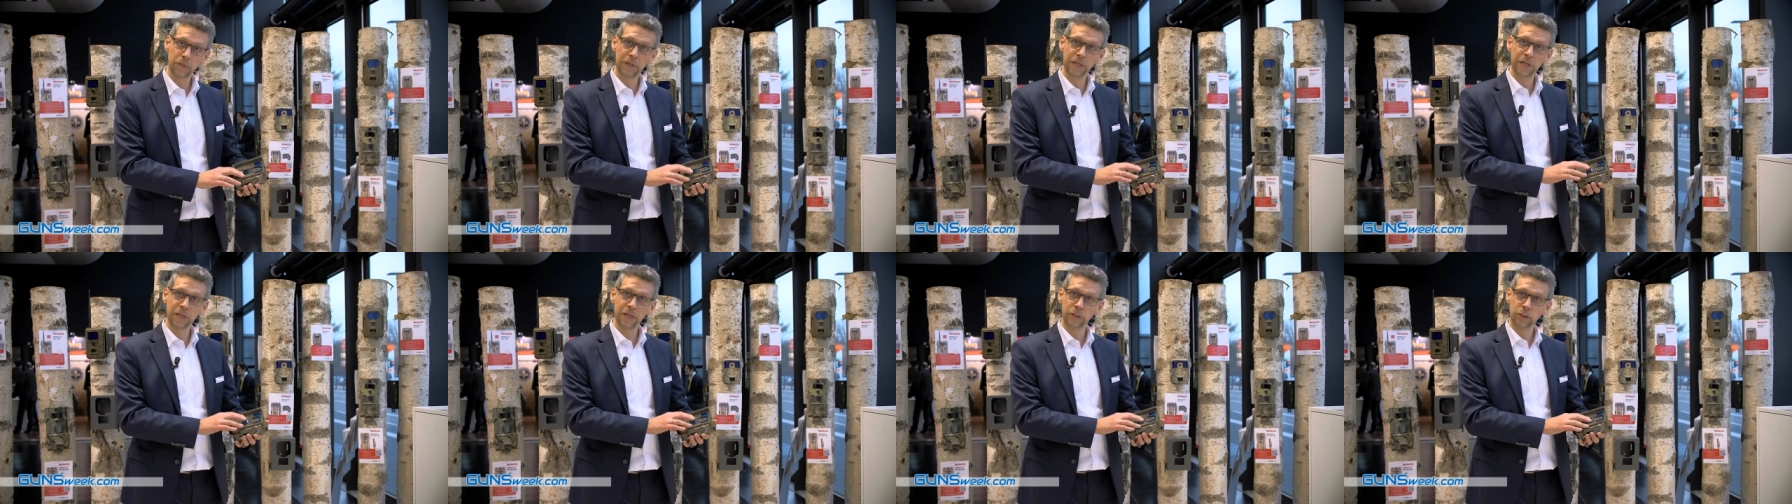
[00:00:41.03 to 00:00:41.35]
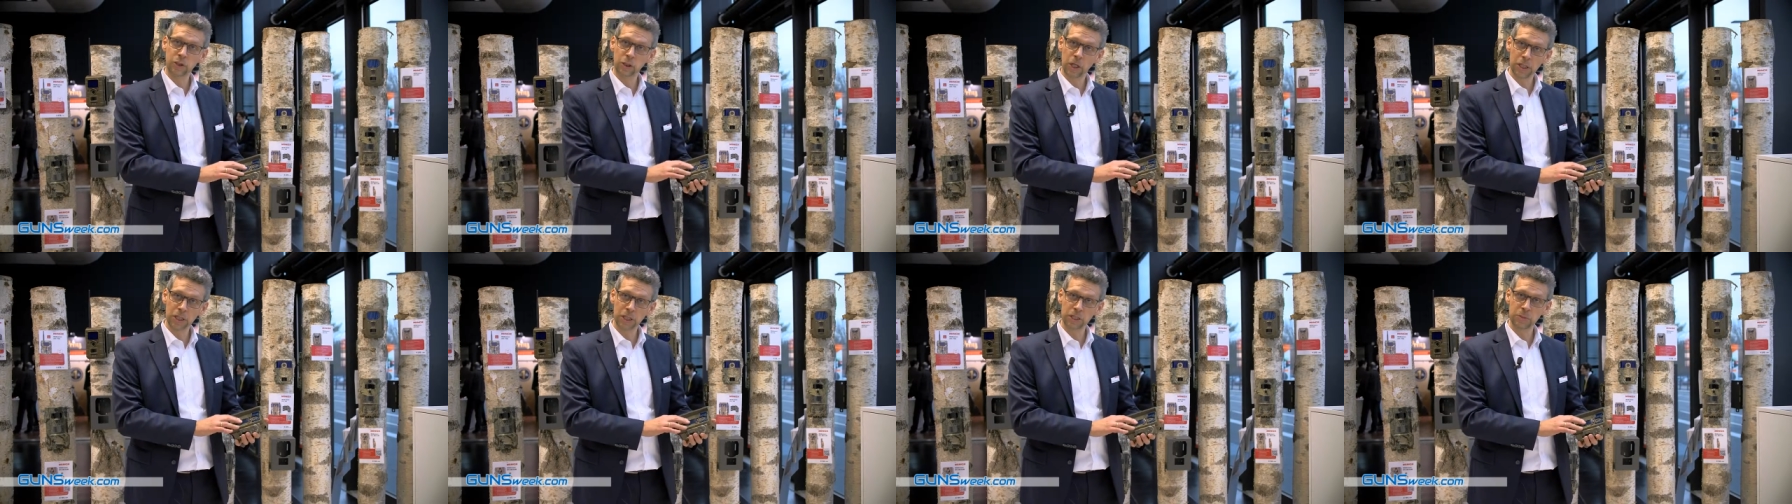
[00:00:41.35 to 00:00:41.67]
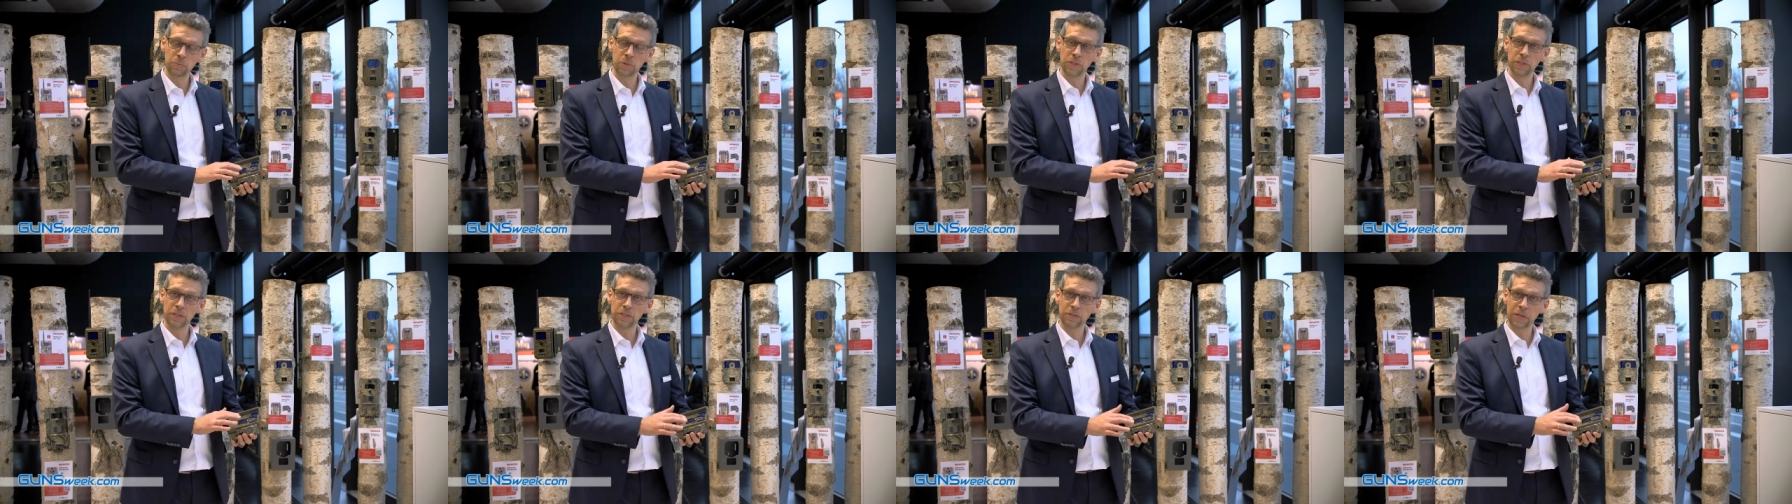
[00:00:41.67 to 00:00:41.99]
the
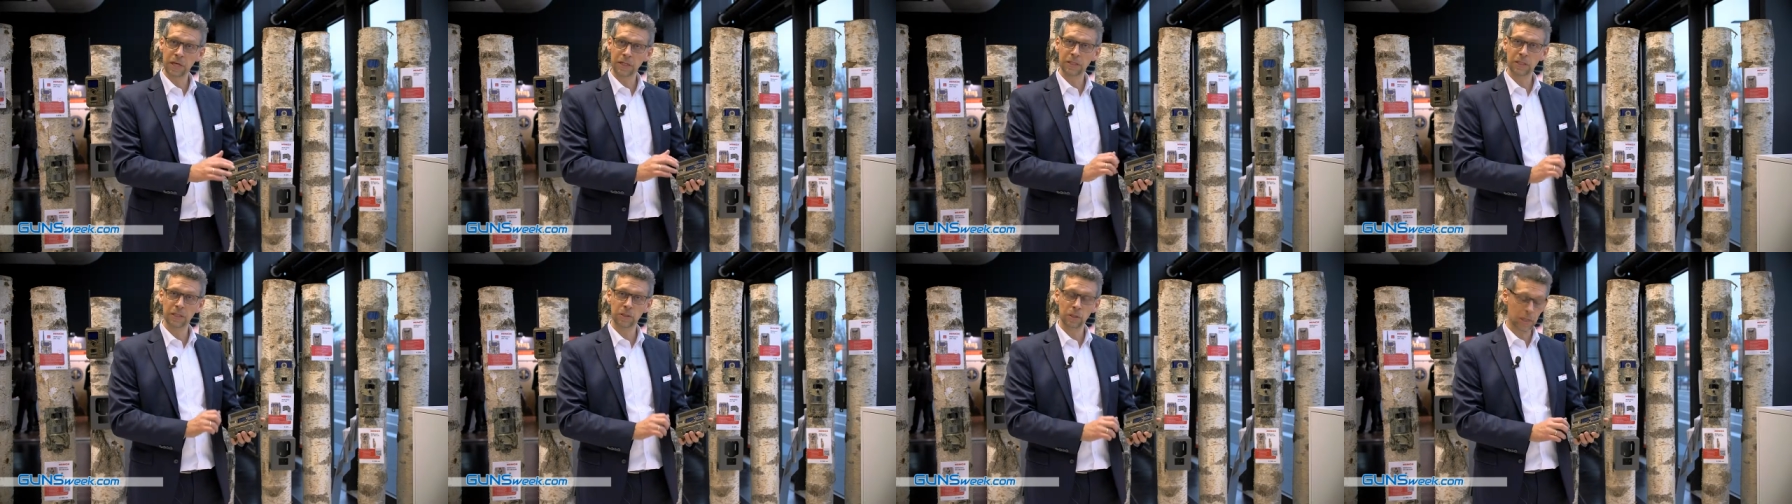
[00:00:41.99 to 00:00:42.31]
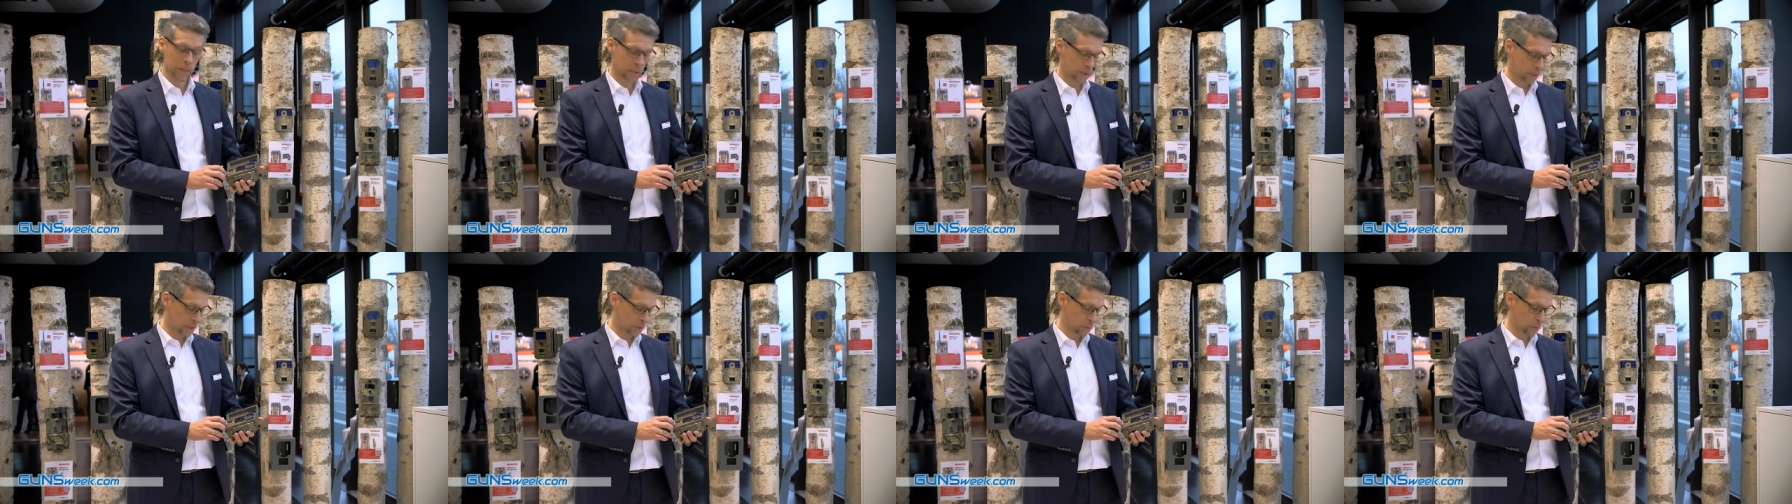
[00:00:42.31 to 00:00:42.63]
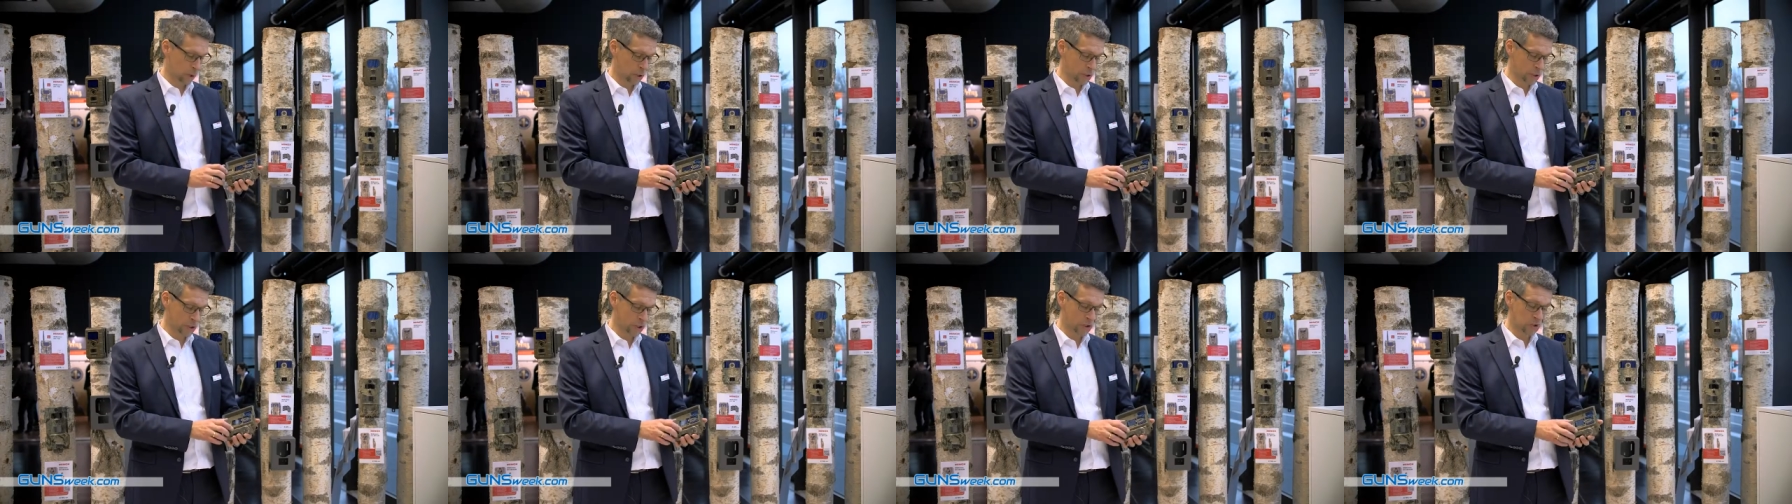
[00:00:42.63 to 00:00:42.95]
adjustments that he
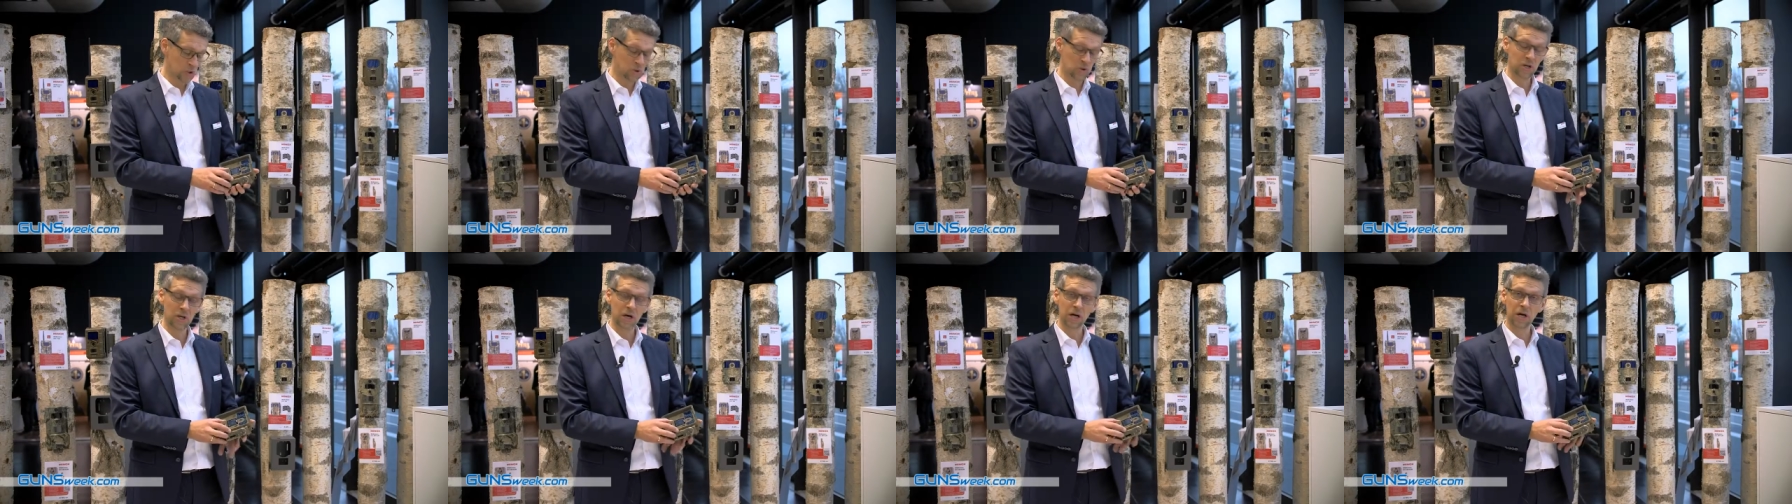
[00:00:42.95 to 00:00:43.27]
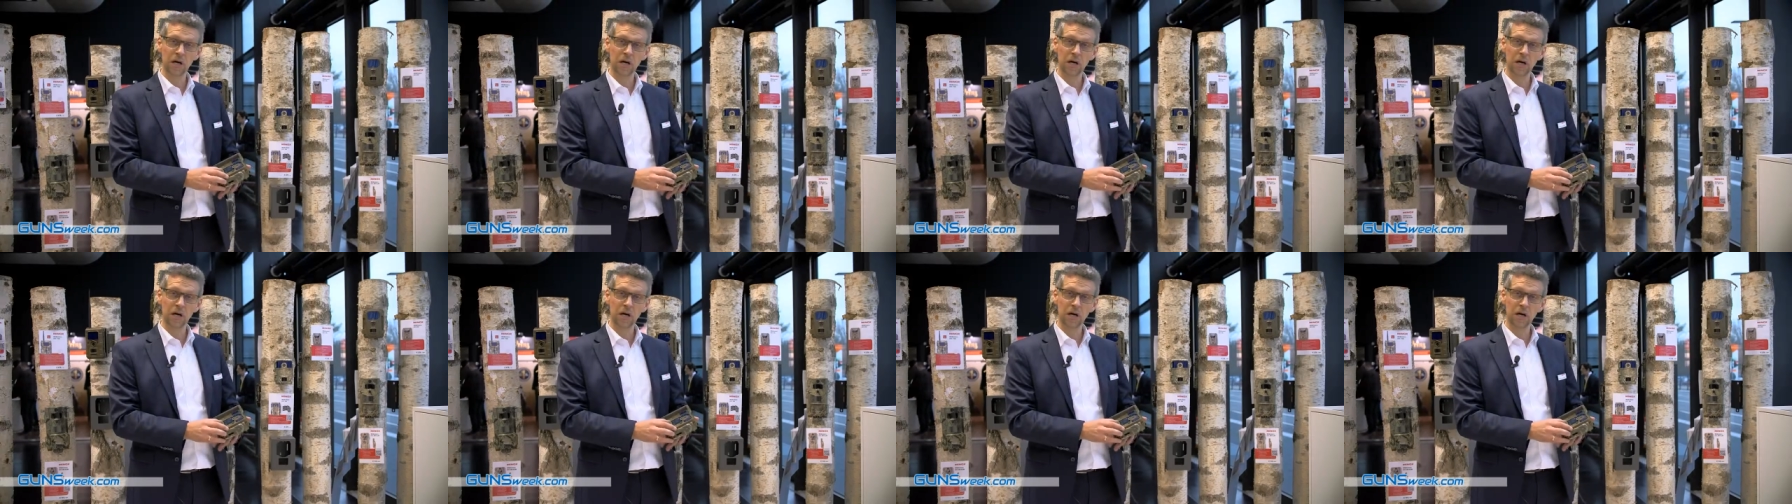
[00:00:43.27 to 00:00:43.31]
wants to.